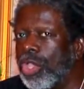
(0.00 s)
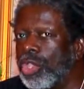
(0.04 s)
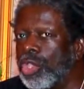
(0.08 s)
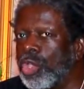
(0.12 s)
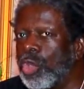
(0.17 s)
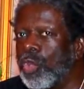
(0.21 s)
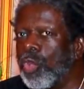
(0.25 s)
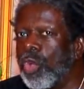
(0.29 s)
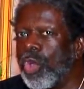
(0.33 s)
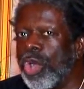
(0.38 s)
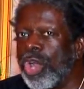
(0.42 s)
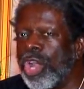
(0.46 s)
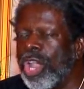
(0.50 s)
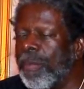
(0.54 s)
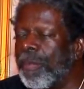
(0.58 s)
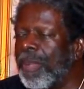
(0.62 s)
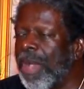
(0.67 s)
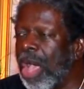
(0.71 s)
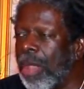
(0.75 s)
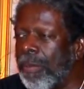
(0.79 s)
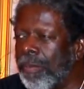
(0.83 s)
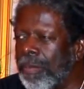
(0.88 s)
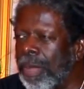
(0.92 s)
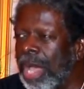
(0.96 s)
you worry
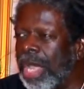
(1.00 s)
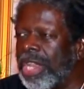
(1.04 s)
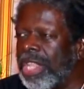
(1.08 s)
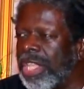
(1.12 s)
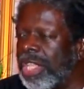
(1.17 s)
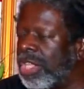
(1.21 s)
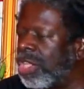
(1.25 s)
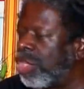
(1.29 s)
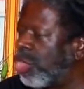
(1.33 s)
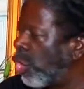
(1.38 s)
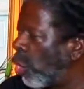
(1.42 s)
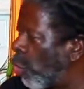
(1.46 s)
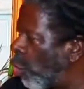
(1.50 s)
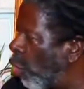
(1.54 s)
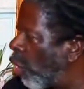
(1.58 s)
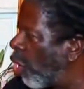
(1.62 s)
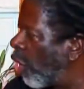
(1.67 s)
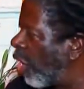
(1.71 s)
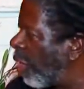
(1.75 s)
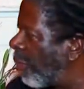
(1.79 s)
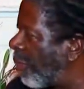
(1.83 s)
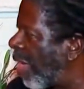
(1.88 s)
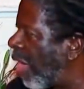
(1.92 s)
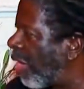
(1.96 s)
about money, you
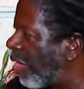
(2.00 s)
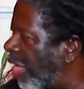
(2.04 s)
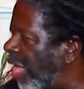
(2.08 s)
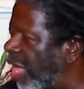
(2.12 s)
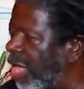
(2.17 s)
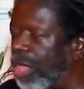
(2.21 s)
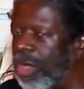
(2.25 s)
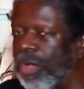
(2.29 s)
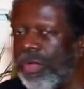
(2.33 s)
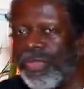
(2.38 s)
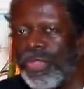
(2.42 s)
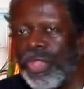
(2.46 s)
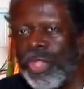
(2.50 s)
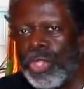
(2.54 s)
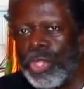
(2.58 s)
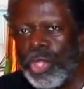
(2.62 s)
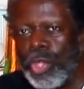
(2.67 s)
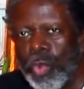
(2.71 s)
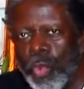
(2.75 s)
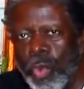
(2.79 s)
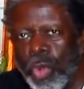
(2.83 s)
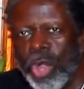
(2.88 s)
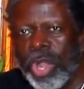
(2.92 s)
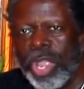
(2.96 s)
worry about health,
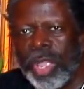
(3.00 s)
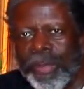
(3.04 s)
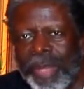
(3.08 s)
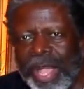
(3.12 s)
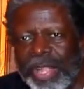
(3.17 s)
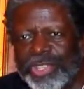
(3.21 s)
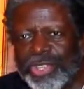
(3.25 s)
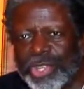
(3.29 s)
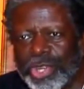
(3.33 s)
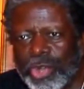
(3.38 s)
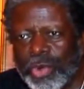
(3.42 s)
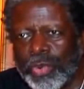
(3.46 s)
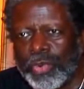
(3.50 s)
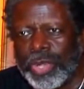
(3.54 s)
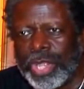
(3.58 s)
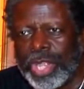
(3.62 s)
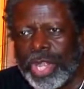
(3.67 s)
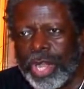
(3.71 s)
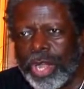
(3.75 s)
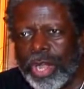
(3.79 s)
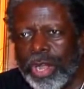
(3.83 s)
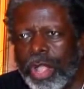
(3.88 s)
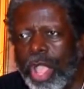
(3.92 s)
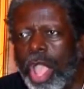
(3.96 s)
you worry about your
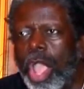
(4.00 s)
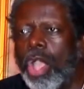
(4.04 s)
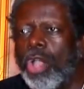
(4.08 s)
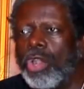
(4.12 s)
career.